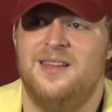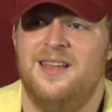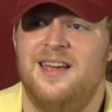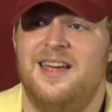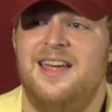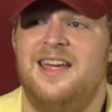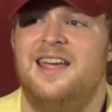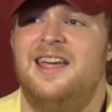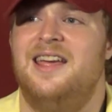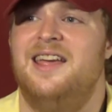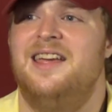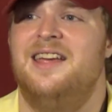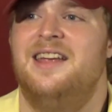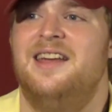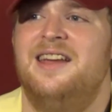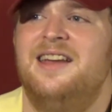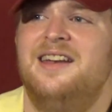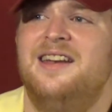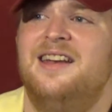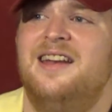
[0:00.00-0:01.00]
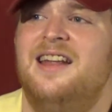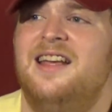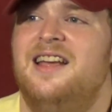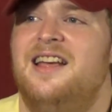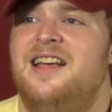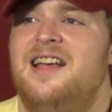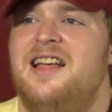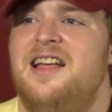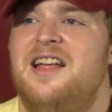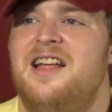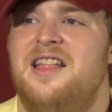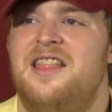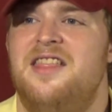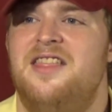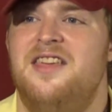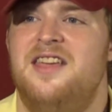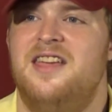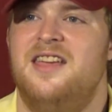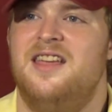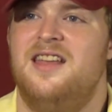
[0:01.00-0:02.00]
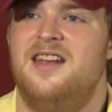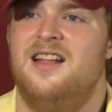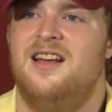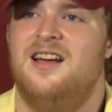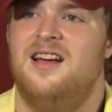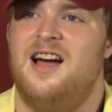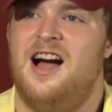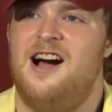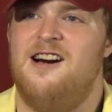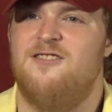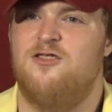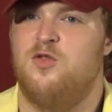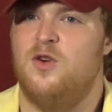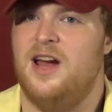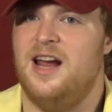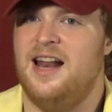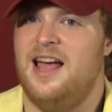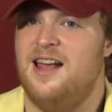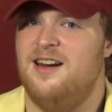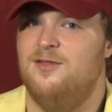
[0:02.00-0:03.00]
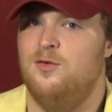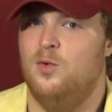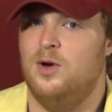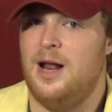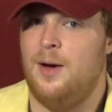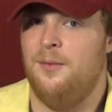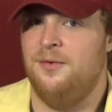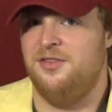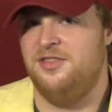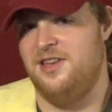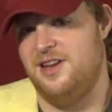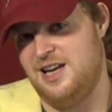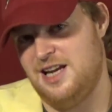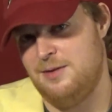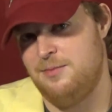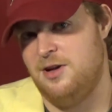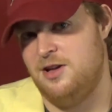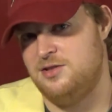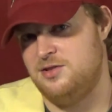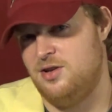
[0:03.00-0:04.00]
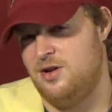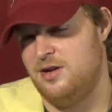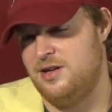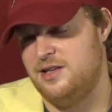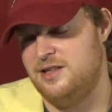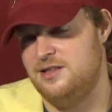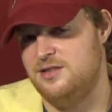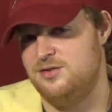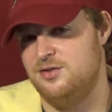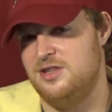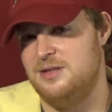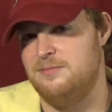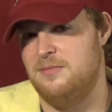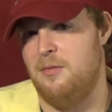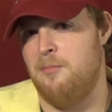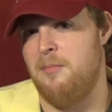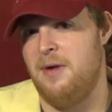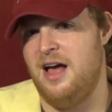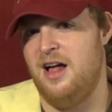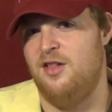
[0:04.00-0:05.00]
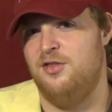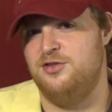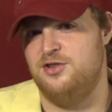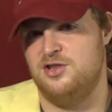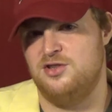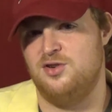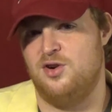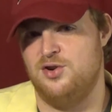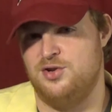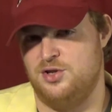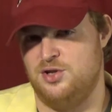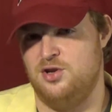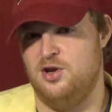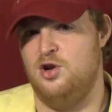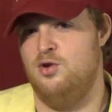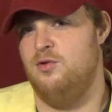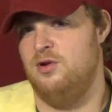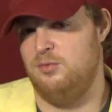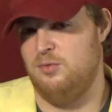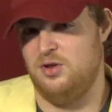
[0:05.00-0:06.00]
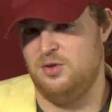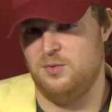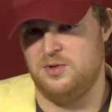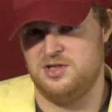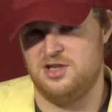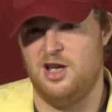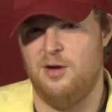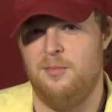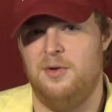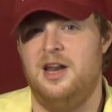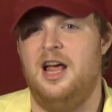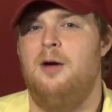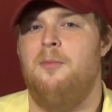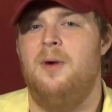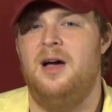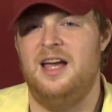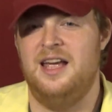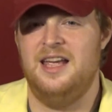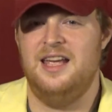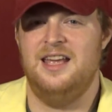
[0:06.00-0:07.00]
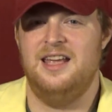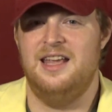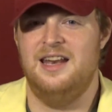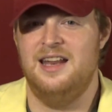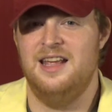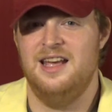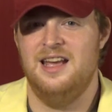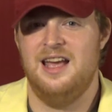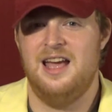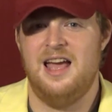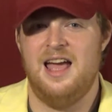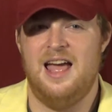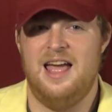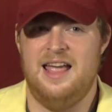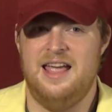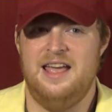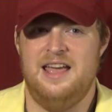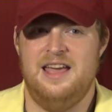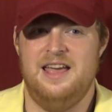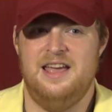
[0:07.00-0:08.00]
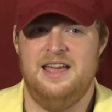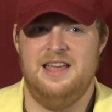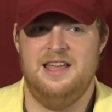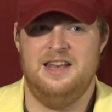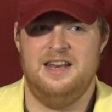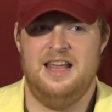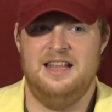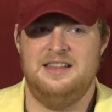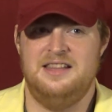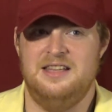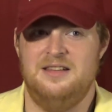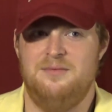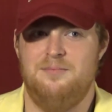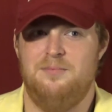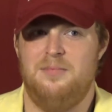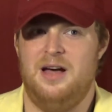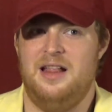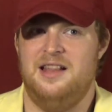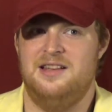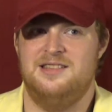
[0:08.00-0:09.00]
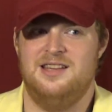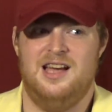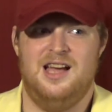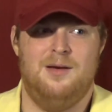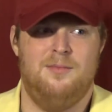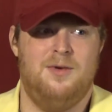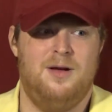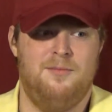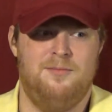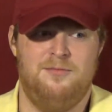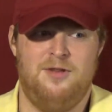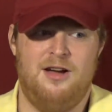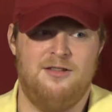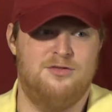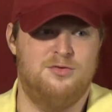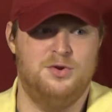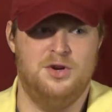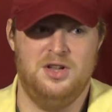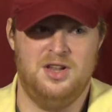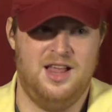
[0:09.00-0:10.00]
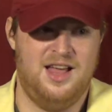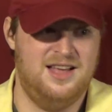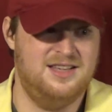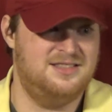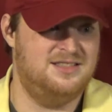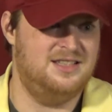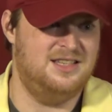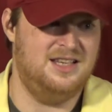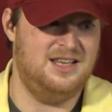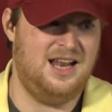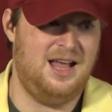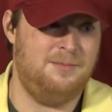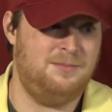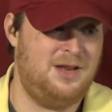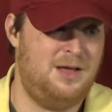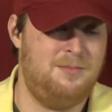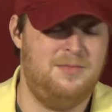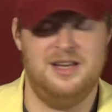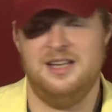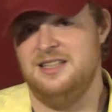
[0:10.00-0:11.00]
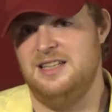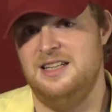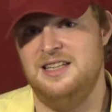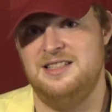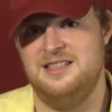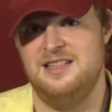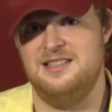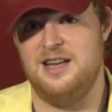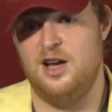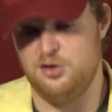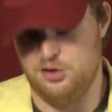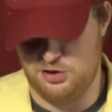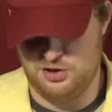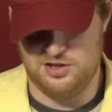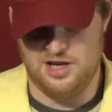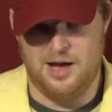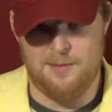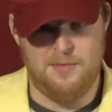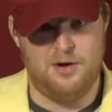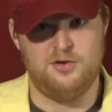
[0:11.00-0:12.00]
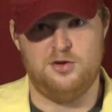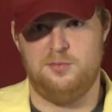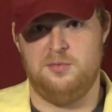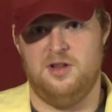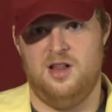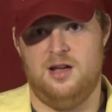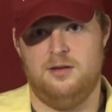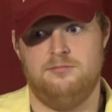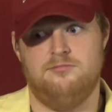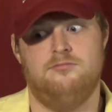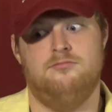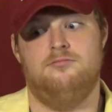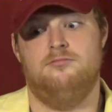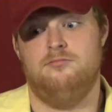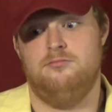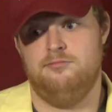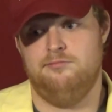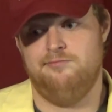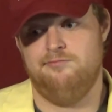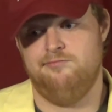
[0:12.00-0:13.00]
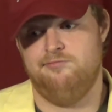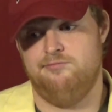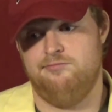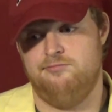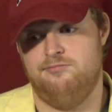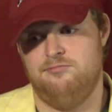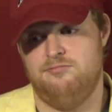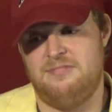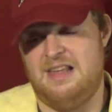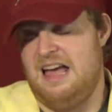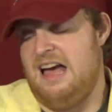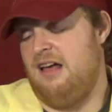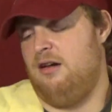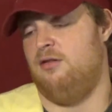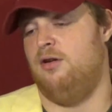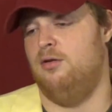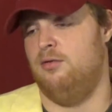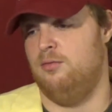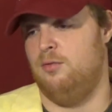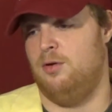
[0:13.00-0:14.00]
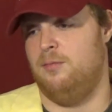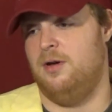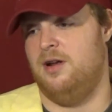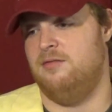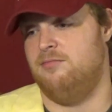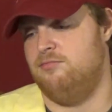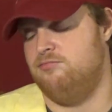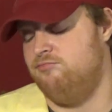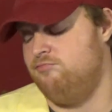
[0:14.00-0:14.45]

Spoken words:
and then I ran out of what I was thinking about talking. So then my mouth just starts going with what's coming out my head. And by the time I've realized that I'm not making any sense, I'll just stop. I'll just be like, nah, I don't know, don't worry about it.